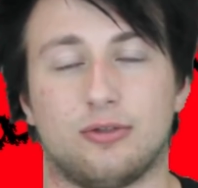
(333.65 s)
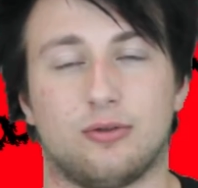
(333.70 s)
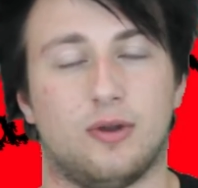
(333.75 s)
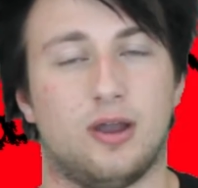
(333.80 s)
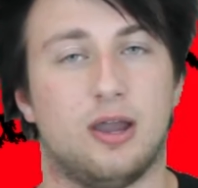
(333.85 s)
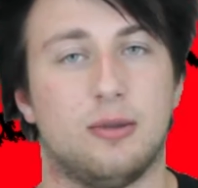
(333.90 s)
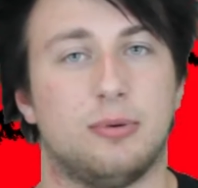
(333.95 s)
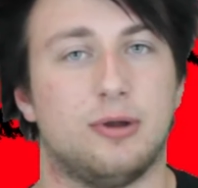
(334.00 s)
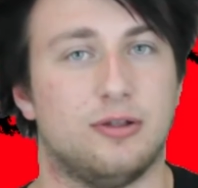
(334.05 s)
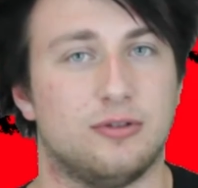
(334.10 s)
So
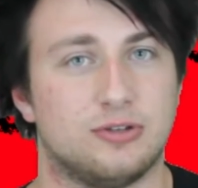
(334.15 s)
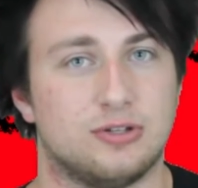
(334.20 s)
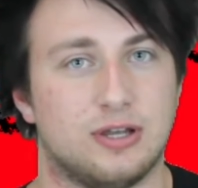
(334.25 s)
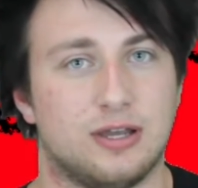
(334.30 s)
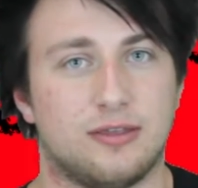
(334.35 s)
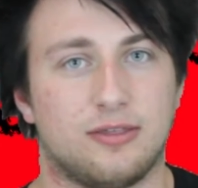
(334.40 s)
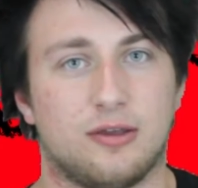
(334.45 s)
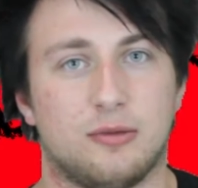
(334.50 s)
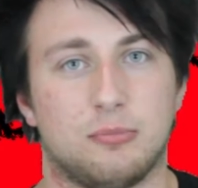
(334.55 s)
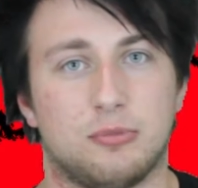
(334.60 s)
I
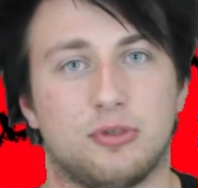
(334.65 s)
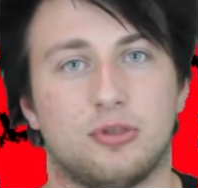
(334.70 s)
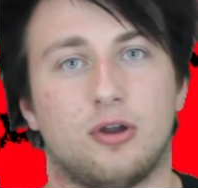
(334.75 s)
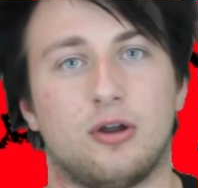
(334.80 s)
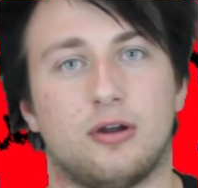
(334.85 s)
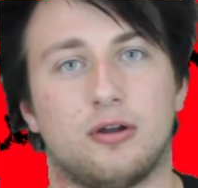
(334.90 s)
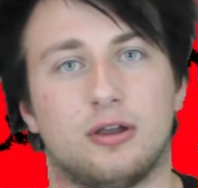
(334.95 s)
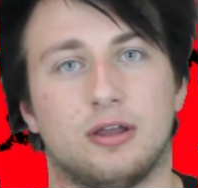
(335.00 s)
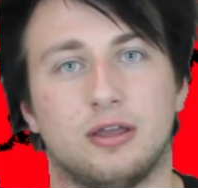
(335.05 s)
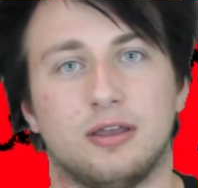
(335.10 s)
apologize. I'm
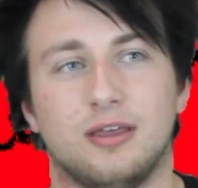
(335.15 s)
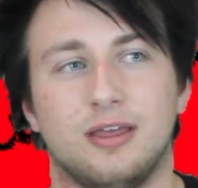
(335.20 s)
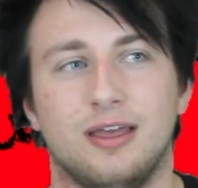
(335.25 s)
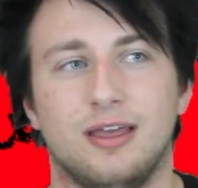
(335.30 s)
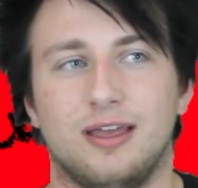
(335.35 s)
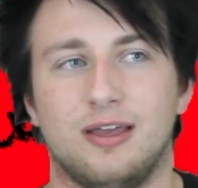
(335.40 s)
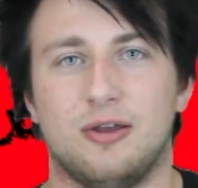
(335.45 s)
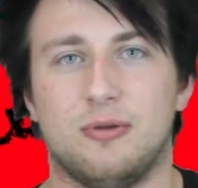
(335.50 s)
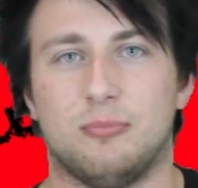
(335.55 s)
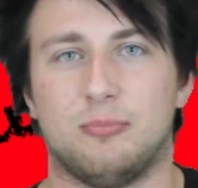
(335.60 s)
sorry,
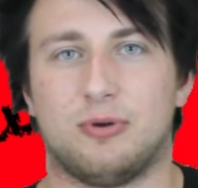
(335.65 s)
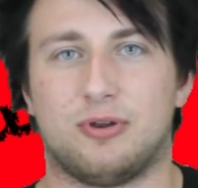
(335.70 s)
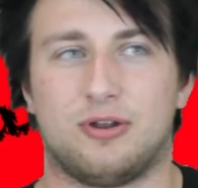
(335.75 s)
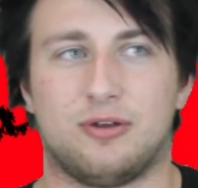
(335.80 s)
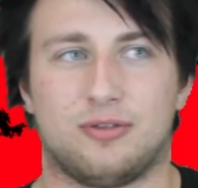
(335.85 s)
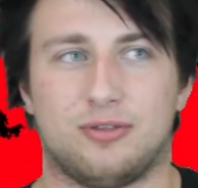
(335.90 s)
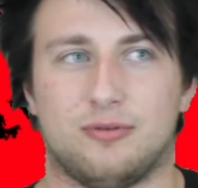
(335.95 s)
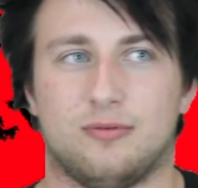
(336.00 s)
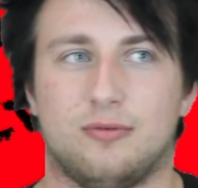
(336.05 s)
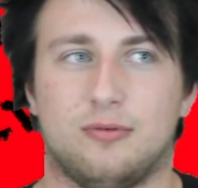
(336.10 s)
but
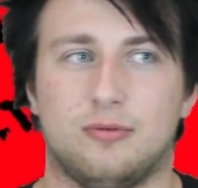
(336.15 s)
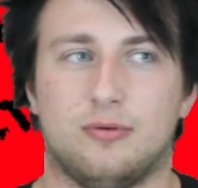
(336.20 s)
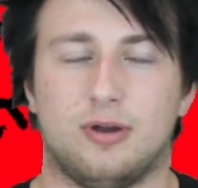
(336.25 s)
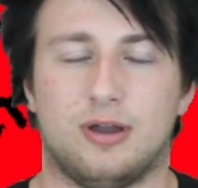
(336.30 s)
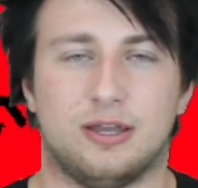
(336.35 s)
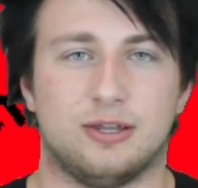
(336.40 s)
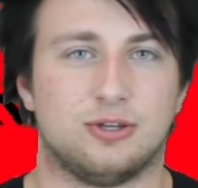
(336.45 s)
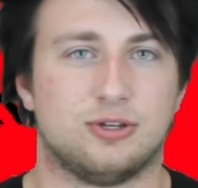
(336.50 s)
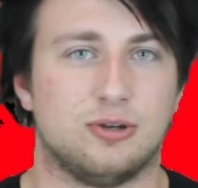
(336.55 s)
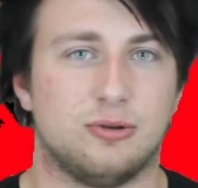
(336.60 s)
also
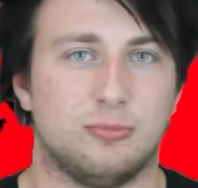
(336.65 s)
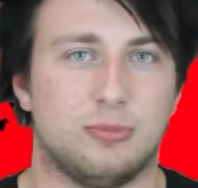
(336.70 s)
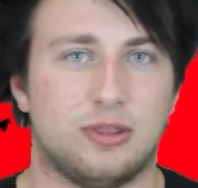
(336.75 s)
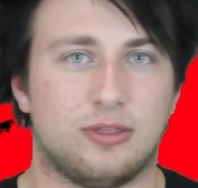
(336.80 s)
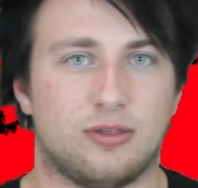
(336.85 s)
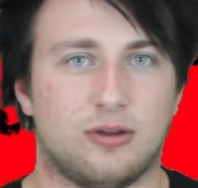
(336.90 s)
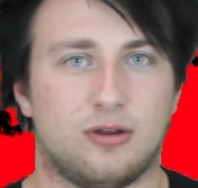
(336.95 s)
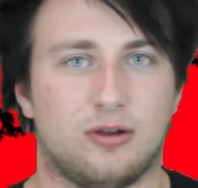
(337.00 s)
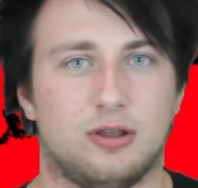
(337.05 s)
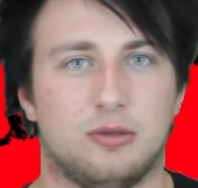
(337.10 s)
I shouldn't be
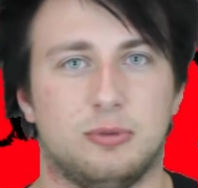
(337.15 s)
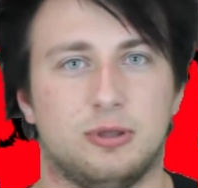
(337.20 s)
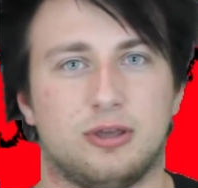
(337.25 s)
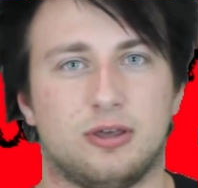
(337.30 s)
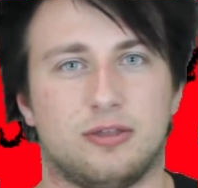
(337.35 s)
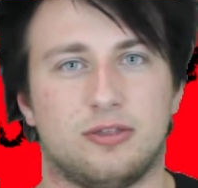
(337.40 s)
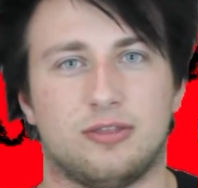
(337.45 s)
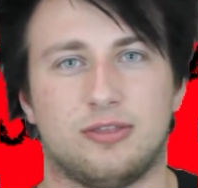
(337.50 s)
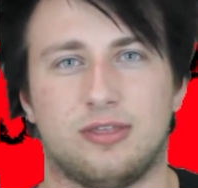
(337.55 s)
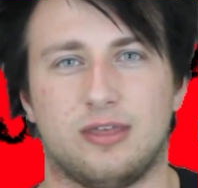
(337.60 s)
sorry
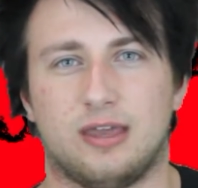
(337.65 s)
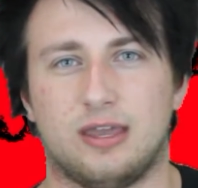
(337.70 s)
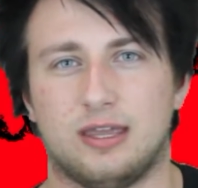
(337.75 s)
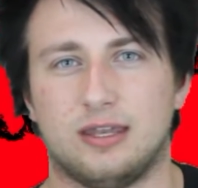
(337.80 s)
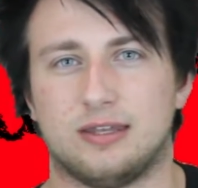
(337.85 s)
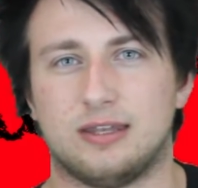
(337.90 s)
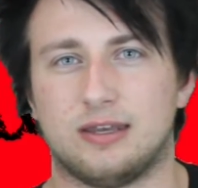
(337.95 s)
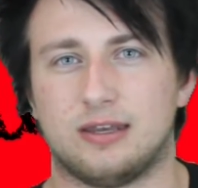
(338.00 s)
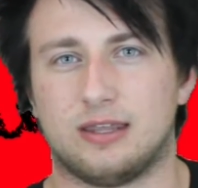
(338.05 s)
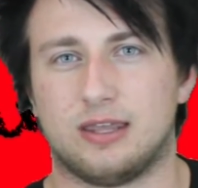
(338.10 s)
because they
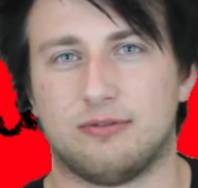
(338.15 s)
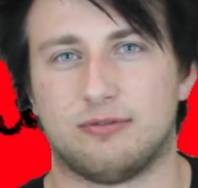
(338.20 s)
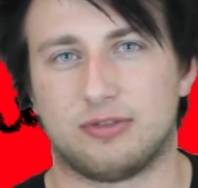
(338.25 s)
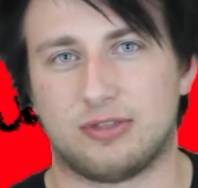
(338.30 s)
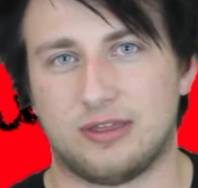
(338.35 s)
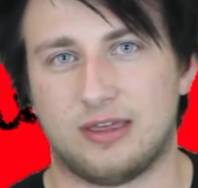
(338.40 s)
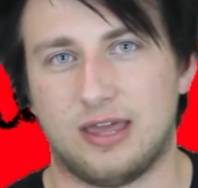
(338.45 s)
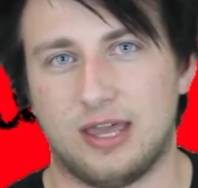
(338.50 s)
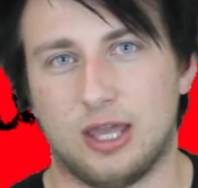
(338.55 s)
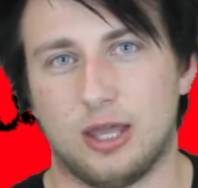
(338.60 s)
didn't give
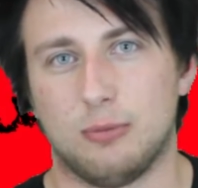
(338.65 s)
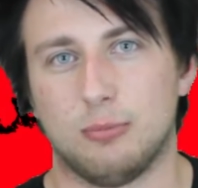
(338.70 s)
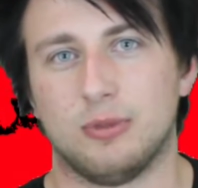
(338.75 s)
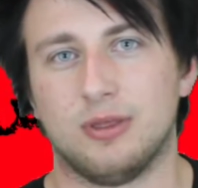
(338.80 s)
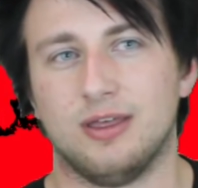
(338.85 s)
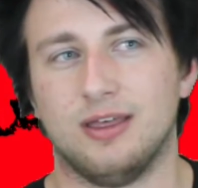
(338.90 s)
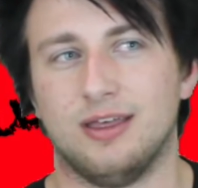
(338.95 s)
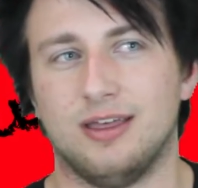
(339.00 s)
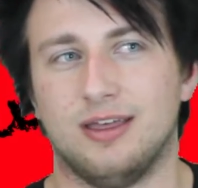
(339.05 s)
us a game